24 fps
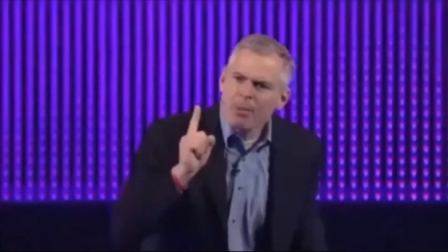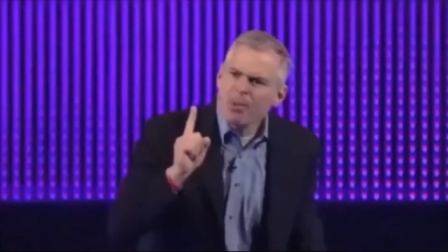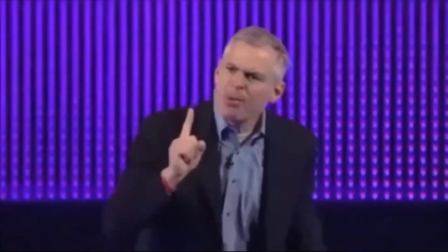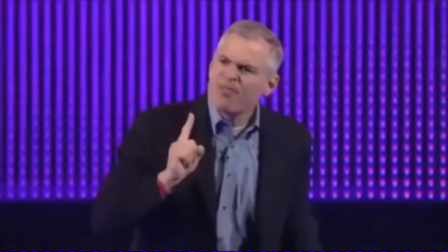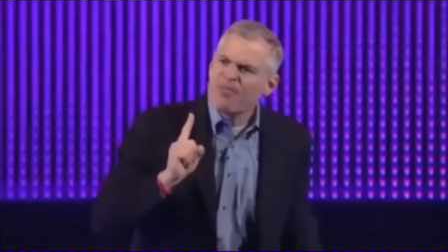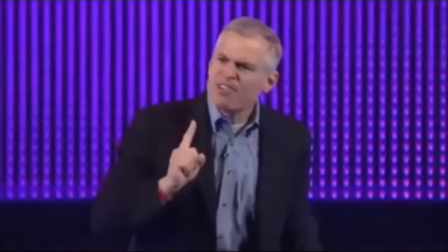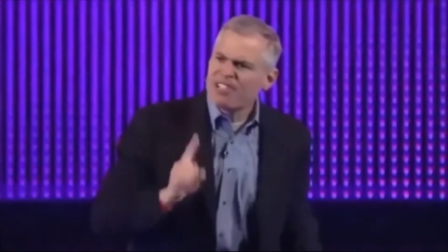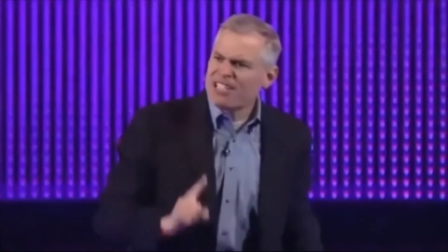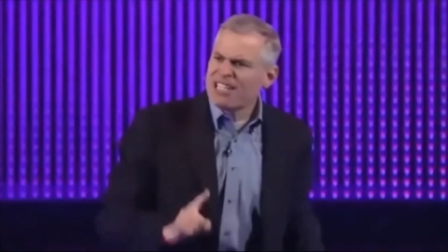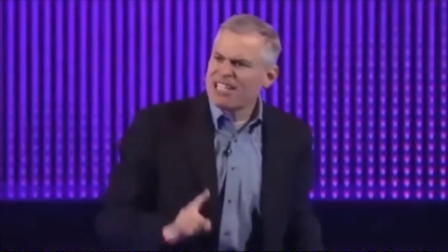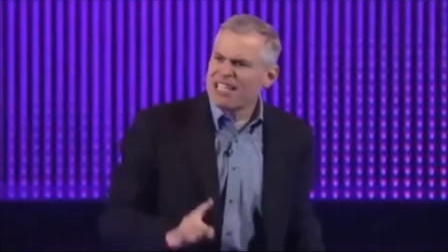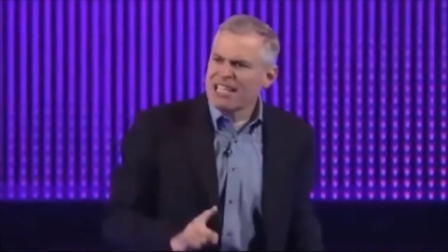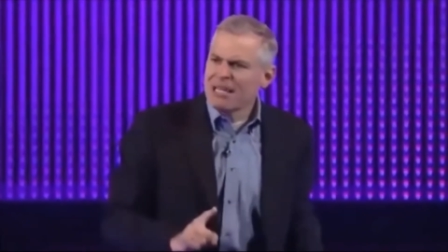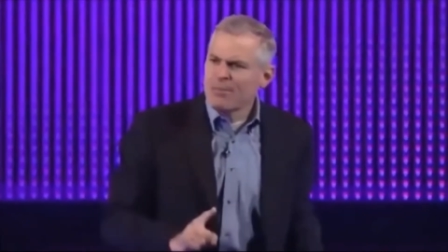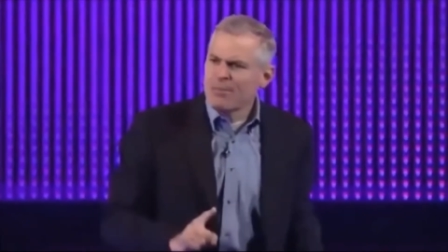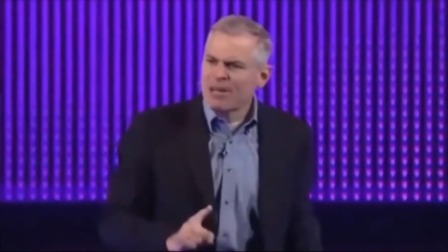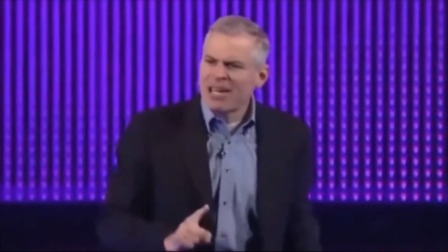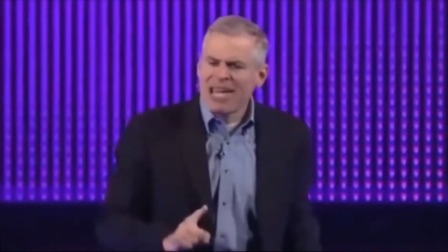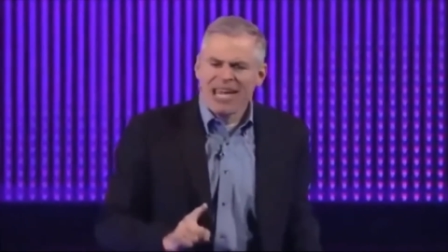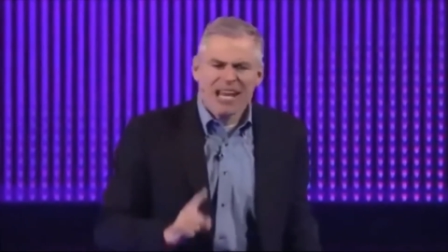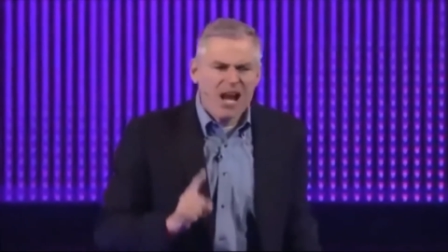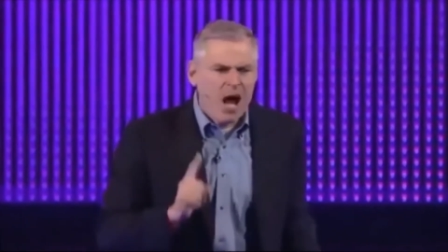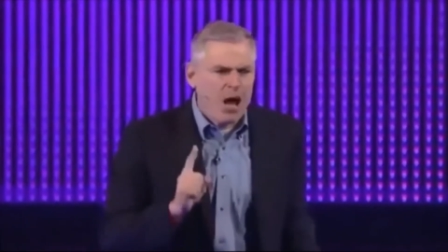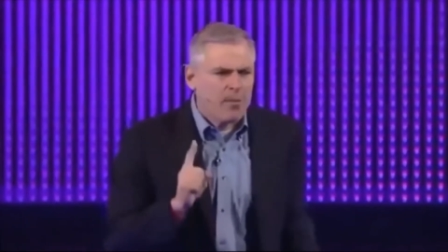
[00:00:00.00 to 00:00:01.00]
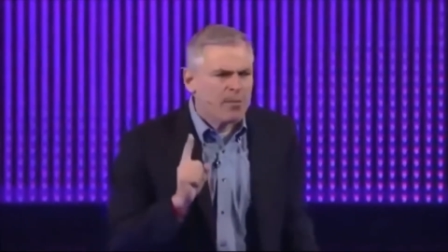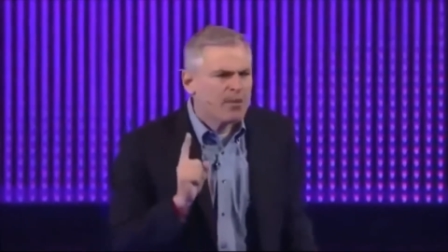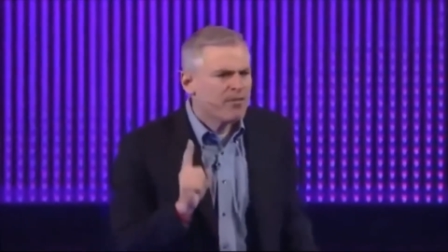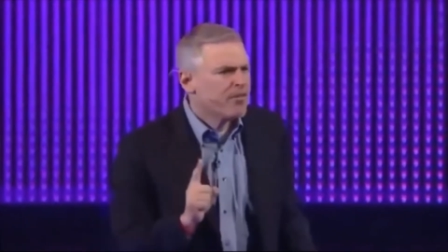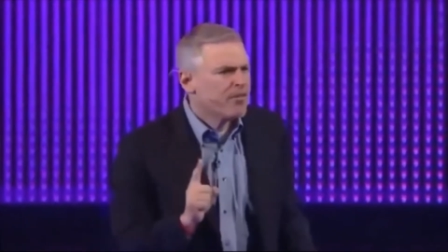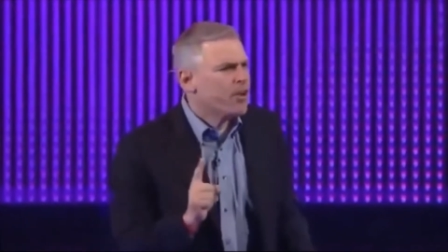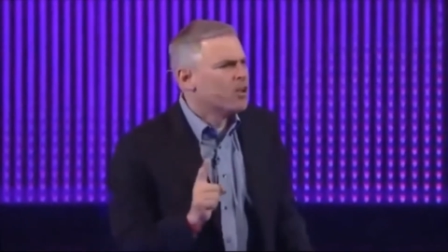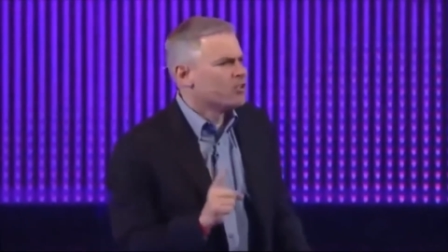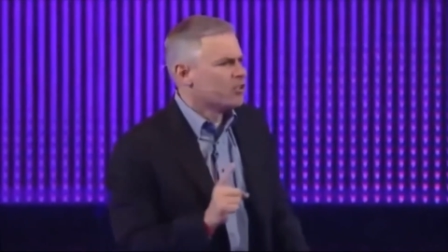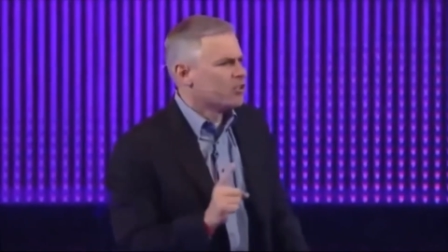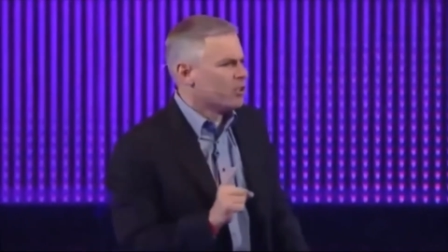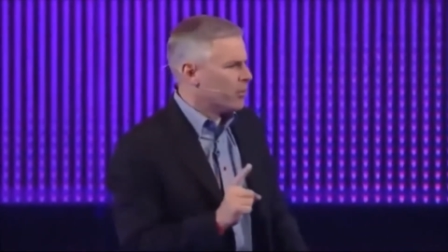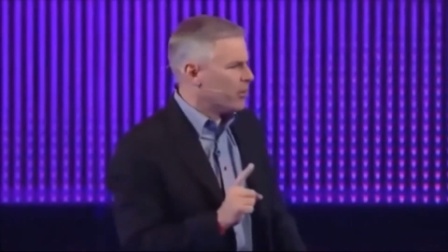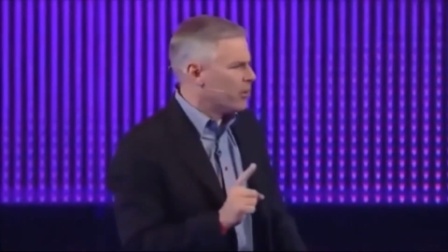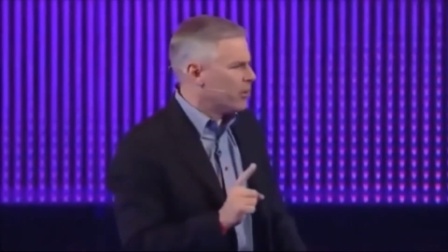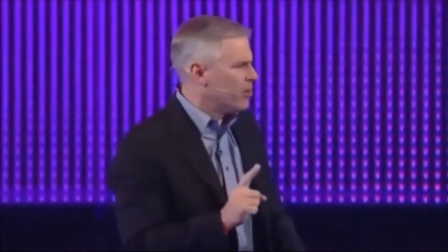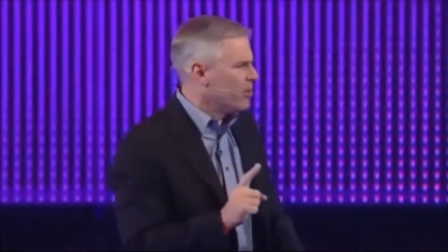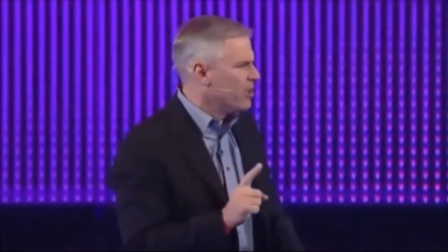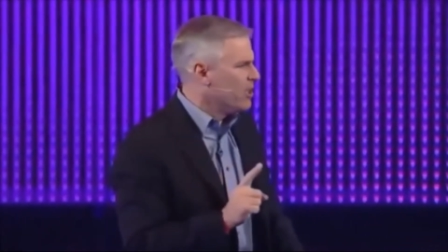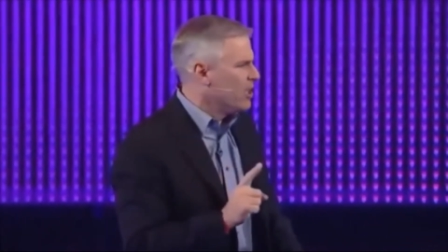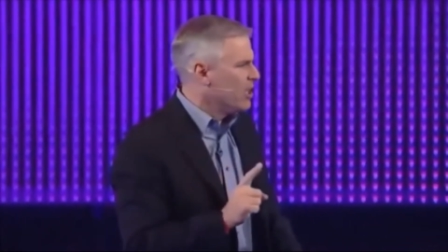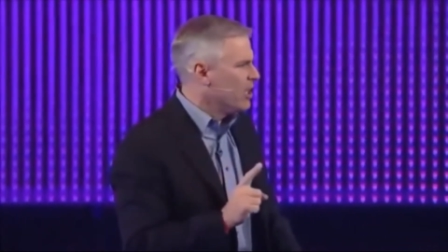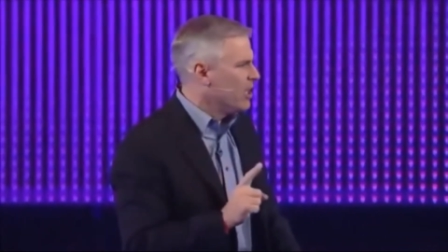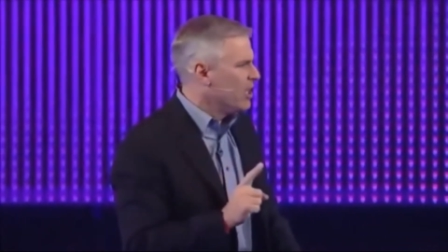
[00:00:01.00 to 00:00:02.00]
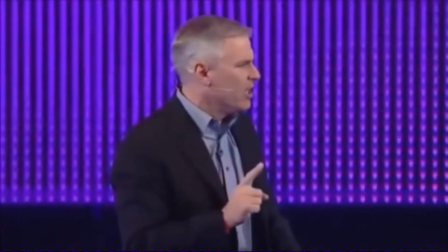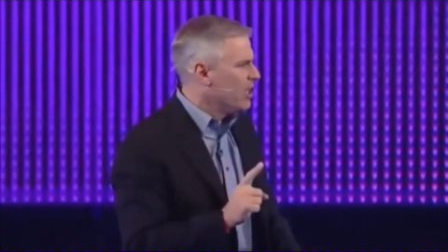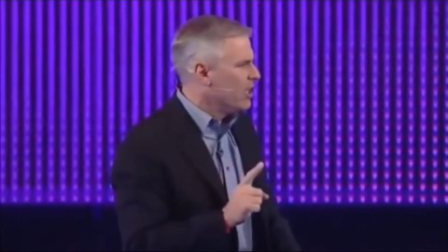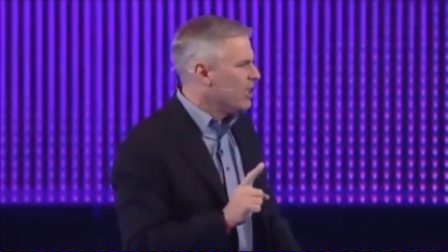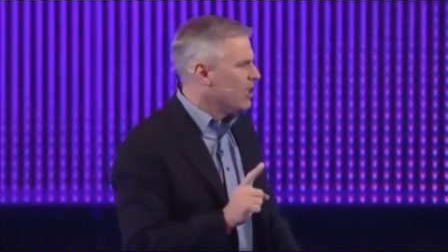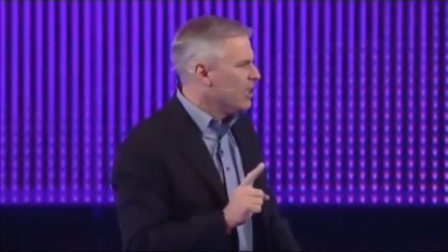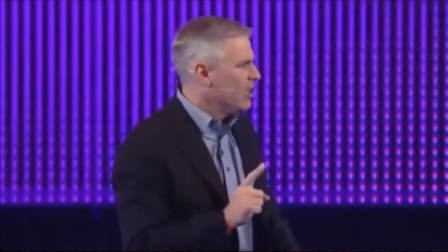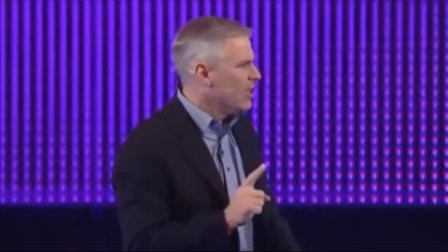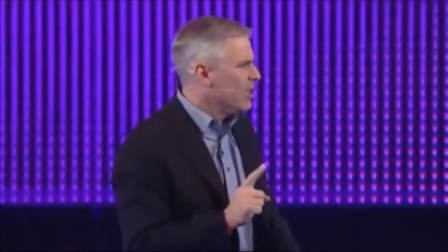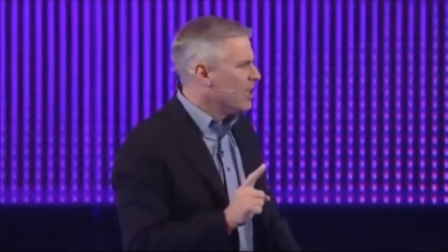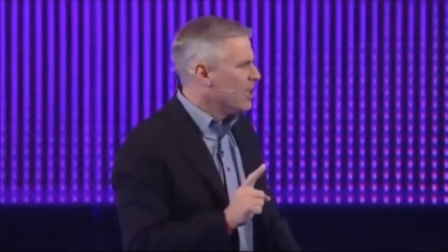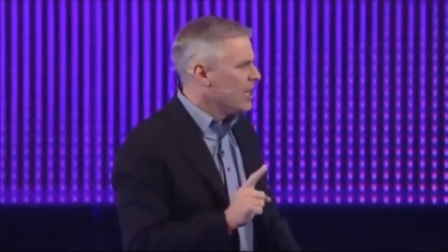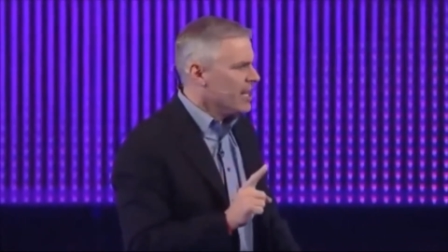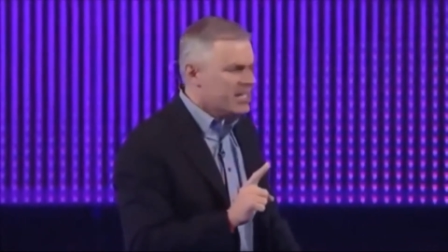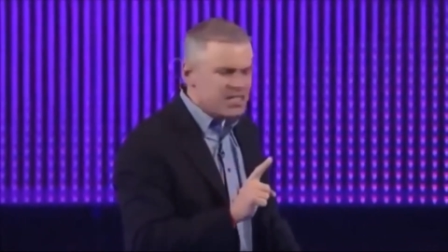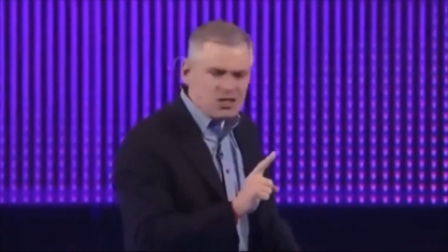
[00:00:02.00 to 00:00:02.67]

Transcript: of a team cannot be vulnerable, it's